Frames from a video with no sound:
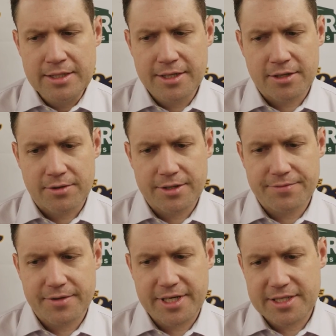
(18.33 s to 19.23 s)
you know,
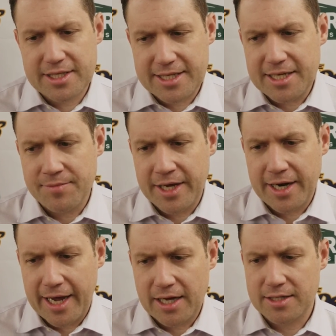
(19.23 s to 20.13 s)
if, against a team that
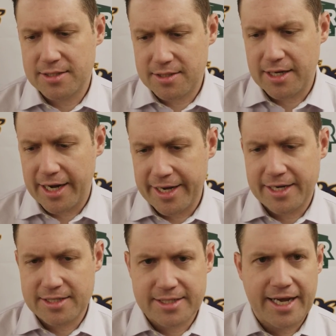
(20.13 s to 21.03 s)
has
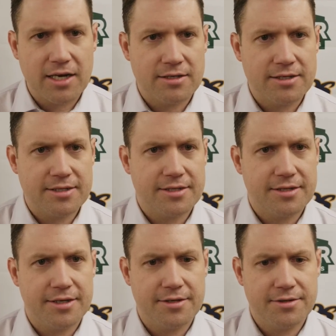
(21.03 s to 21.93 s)
high-end talent,
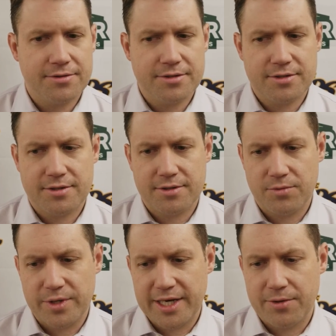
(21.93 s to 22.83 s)
you know,
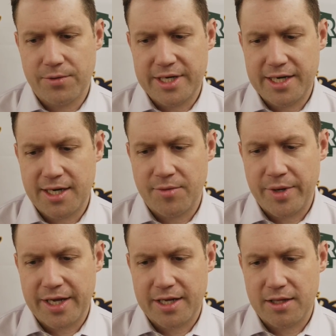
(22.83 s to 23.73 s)
we needed to
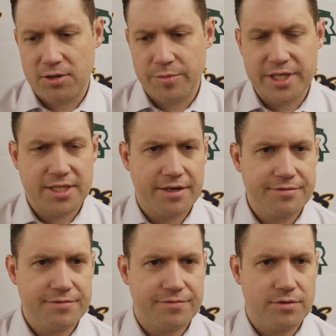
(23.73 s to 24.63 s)
make it a little bit
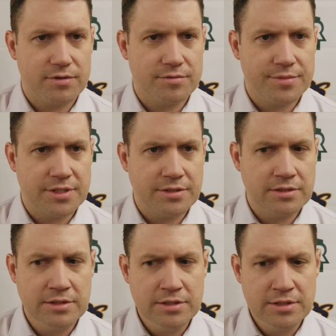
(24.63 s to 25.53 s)
tougher for them. And
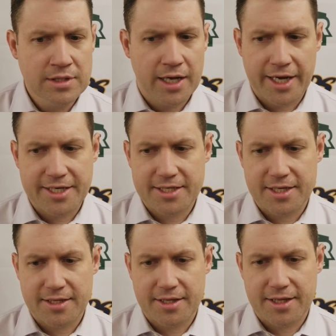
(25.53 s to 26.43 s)
I just
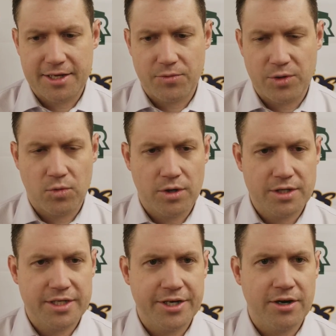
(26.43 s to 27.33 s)
didn't think we
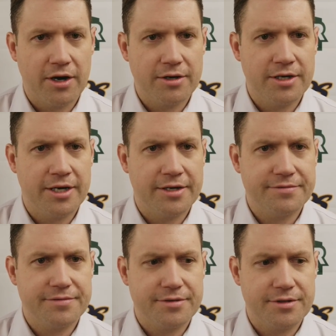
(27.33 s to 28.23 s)
worked near hard enough
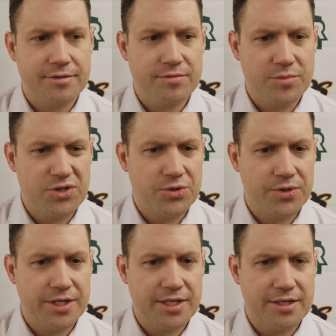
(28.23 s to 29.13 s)
for
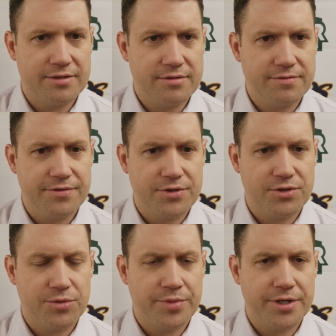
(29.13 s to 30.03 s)
majority of the first
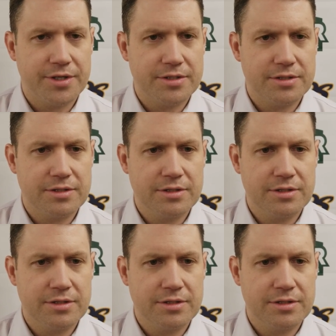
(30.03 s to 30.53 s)
two periods.